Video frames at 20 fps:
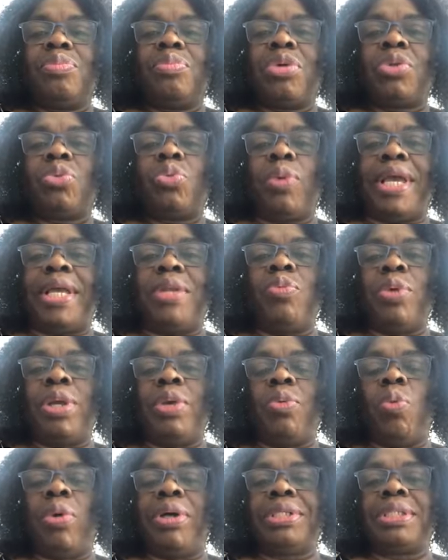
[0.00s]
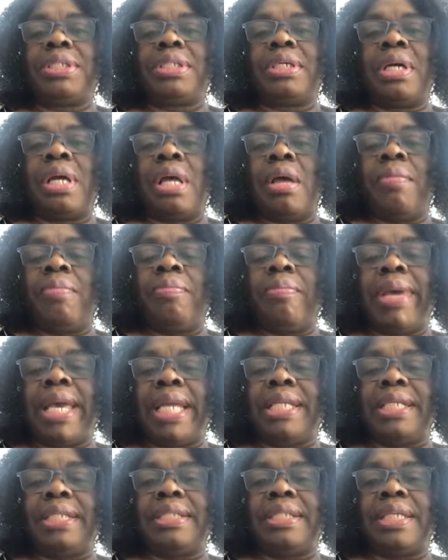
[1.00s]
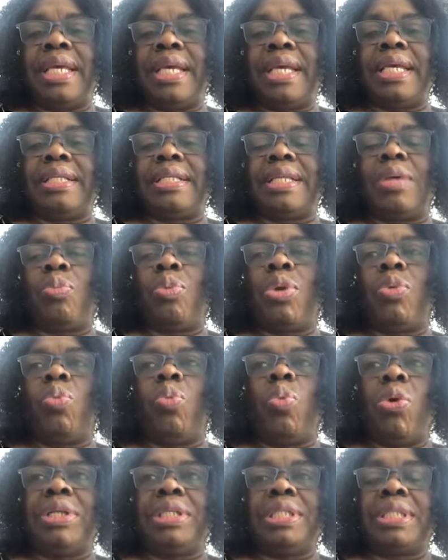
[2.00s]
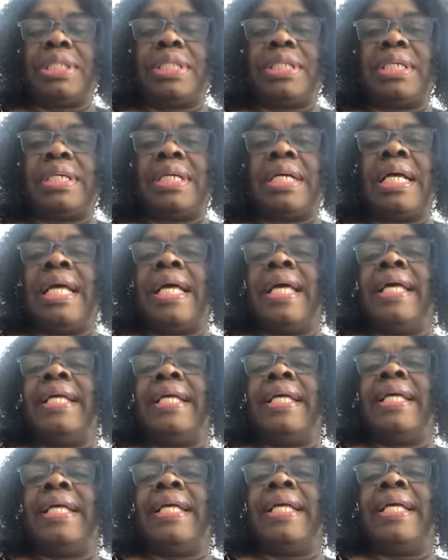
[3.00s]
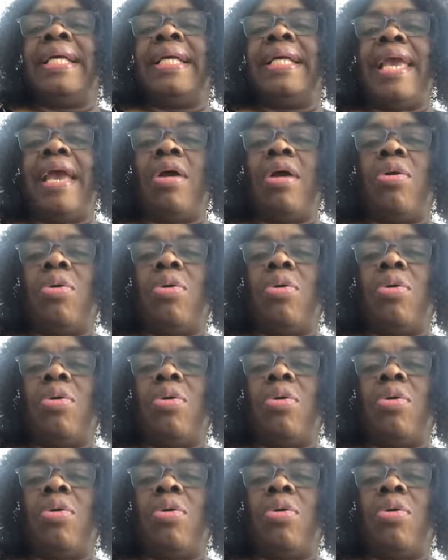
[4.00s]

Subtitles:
But when we want to meditate and we want to hear